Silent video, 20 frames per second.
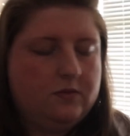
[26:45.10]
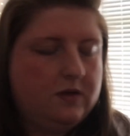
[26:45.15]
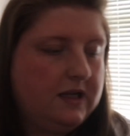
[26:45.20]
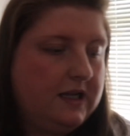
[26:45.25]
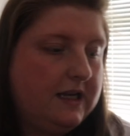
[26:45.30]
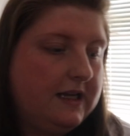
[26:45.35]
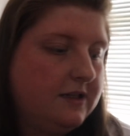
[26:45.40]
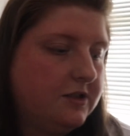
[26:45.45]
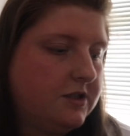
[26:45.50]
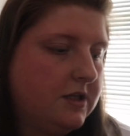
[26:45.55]

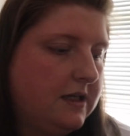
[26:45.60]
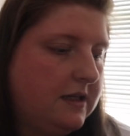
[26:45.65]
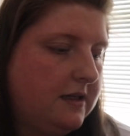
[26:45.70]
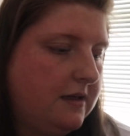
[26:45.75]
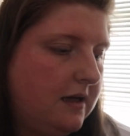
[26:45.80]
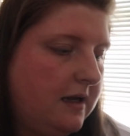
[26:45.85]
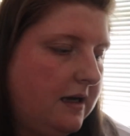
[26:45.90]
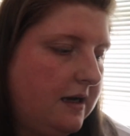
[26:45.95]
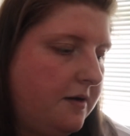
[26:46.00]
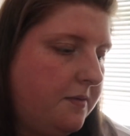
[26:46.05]
Literally
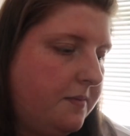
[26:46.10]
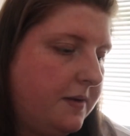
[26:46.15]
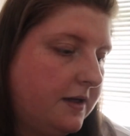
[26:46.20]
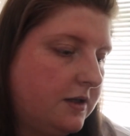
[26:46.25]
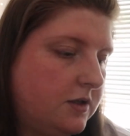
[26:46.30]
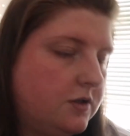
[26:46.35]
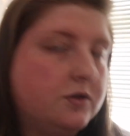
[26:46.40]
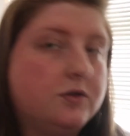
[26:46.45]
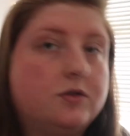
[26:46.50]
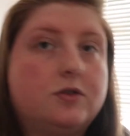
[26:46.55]
a little bit
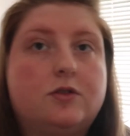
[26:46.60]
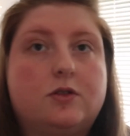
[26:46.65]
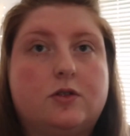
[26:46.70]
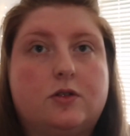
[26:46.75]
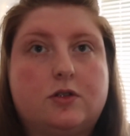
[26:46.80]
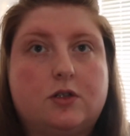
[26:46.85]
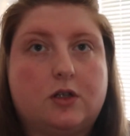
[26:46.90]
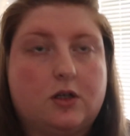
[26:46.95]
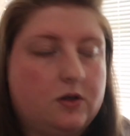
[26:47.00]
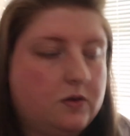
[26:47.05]
goes
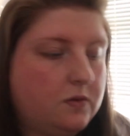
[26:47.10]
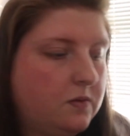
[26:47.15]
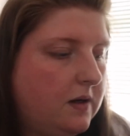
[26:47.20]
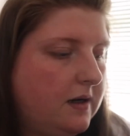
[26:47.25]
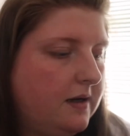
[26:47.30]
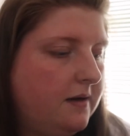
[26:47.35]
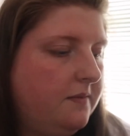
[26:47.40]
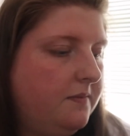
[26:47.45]
such a long way.